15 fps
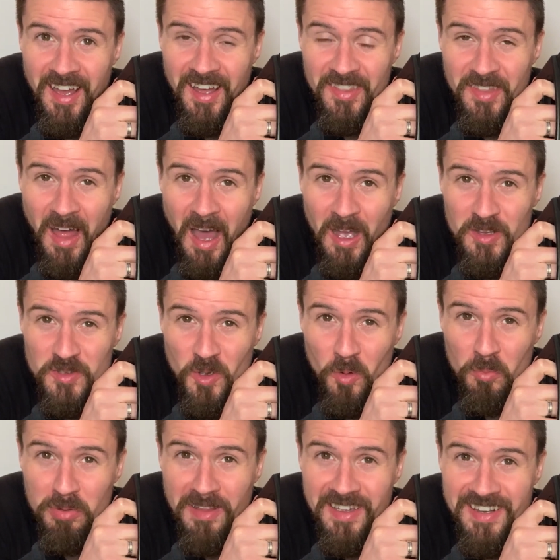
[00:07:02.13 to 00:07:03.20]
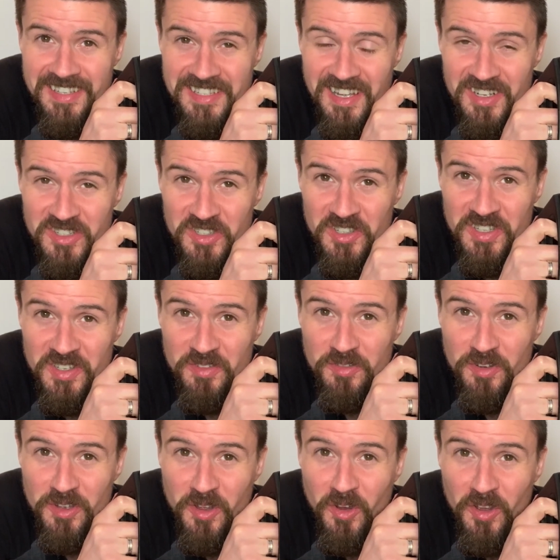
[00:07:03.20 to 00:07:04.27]
and the hacksaw blade is actually for
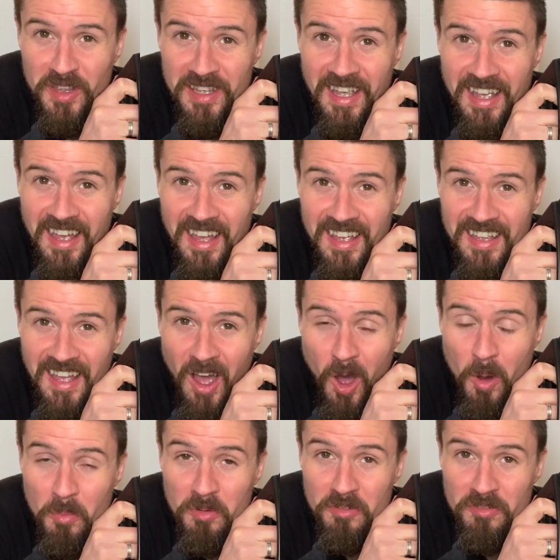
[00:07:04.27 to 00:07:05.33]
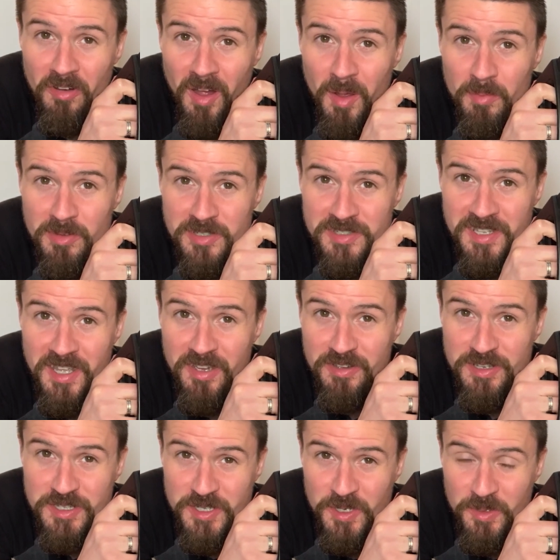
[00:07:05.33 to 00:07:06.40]
cutting carbon fibre steerer
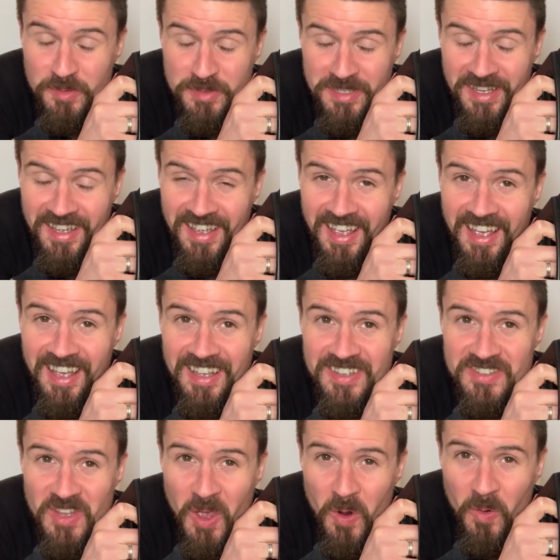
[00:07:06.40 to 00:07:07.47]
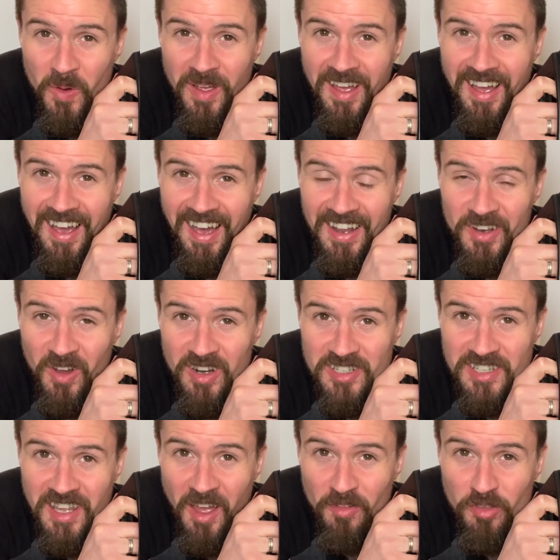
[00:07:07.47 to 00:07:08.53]
tubes, so I don't
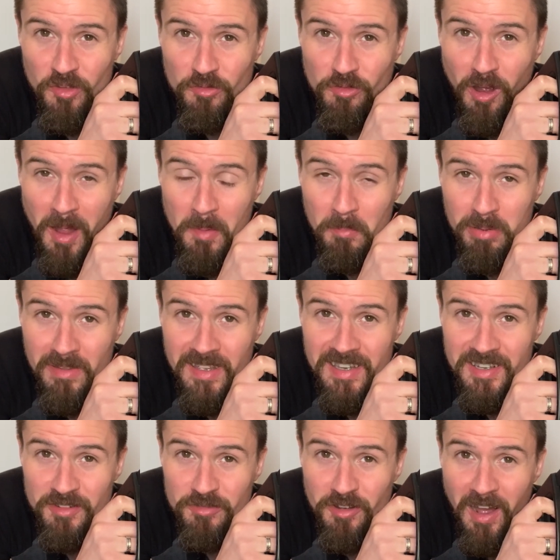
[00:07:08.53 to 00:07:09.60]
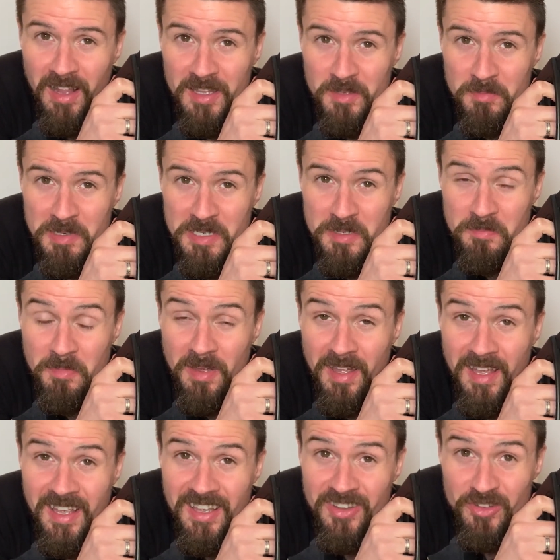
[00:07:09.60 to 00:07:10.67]
actually have the right blade for aluminium,
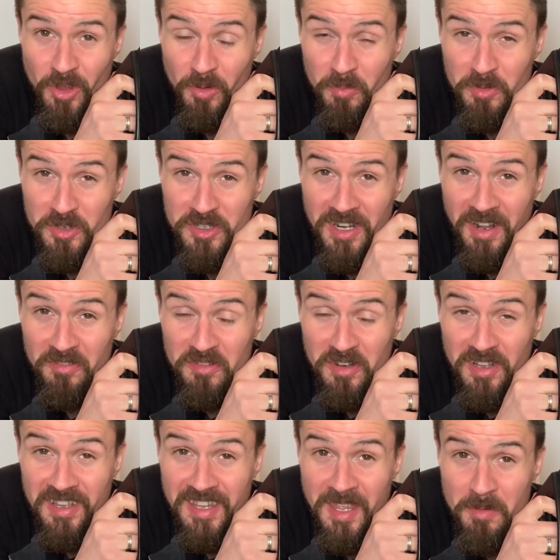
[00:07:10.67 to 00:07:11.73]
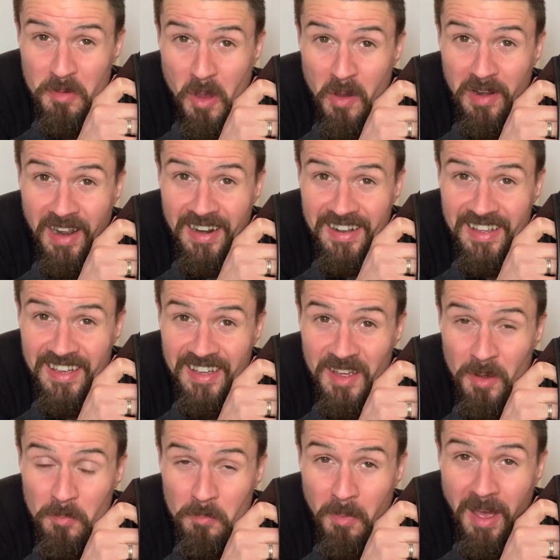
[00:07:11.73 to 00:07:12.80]
so I'm just going to have to keep going at it.
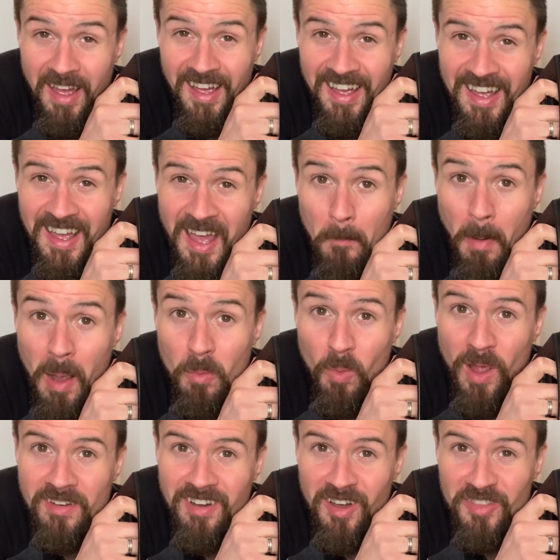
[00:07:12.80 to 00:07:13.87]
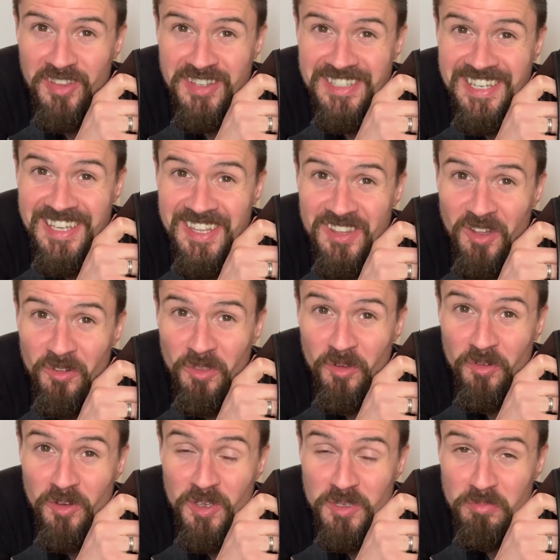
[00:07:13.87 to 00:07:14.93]
I might wear out the teeth on the
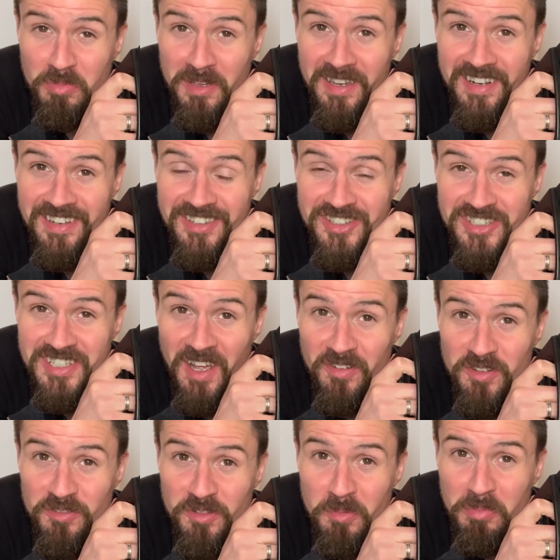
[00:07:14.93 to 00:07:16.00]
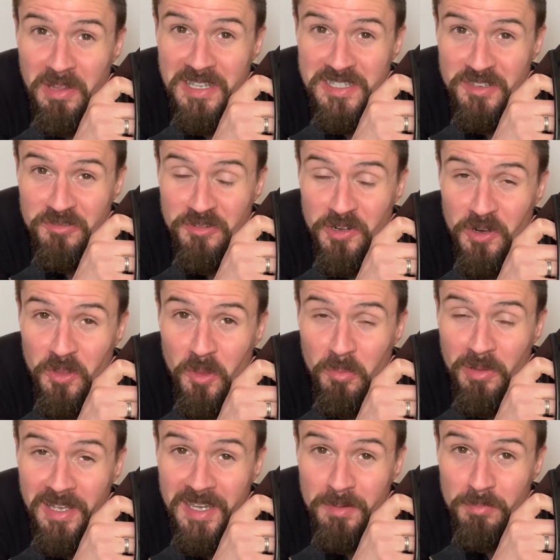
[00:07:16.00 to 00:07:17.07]
first blade and just have to replace it for another
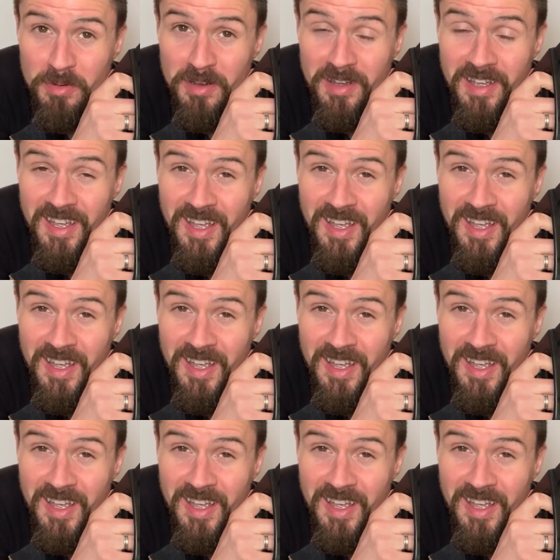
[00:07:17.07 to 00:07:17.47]
blade, but